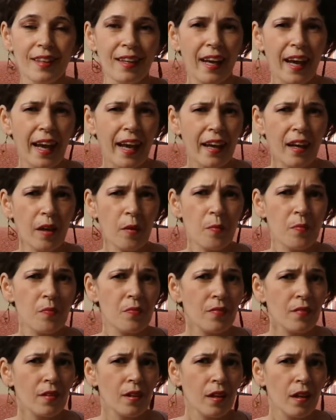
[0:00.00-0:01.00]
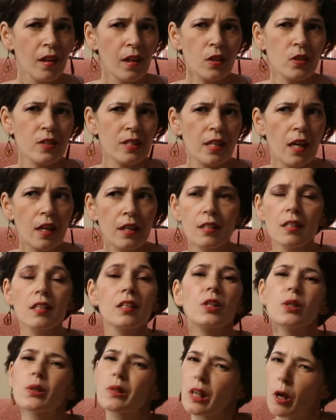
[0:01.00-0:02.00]
Hey, who said
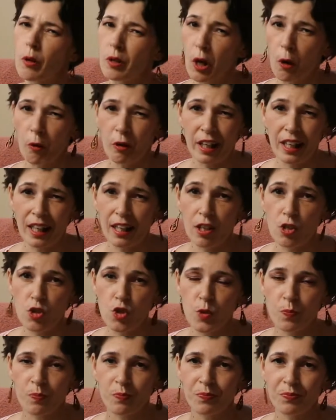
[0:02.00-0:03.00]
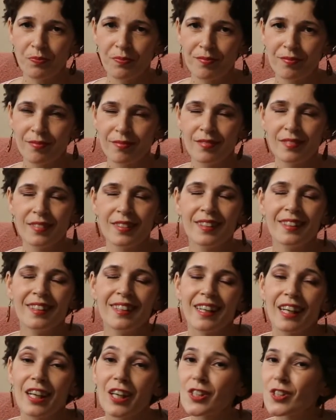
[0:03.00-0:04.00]
you don't know English?
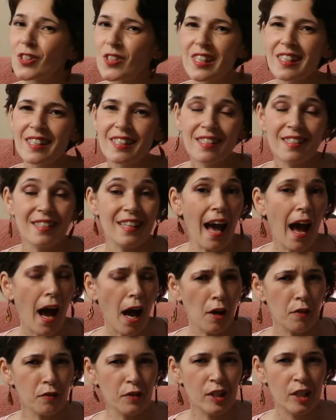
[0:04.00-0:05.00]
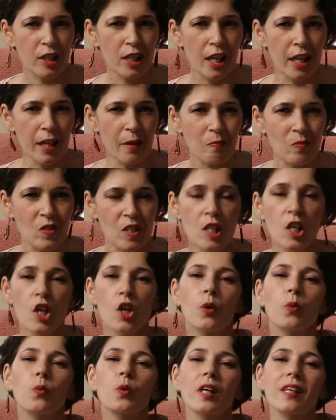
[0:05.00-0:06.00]
It's just that oftentimes
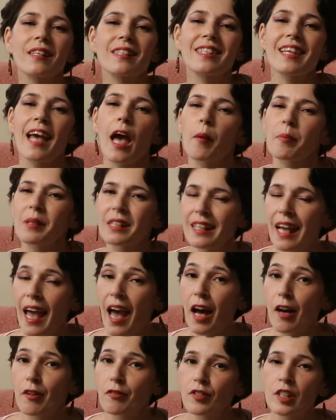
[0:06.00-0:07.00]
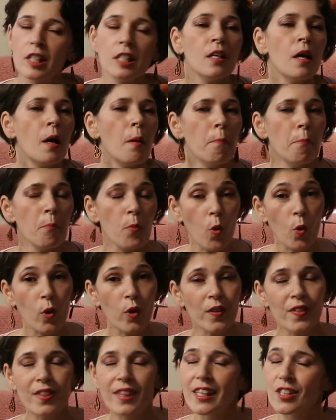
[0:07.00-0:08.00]
words happen to have more
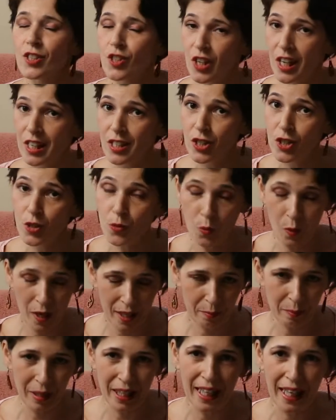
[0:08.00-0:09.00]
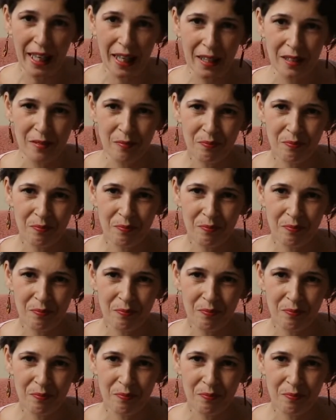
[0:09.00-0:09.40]
than just one meaning.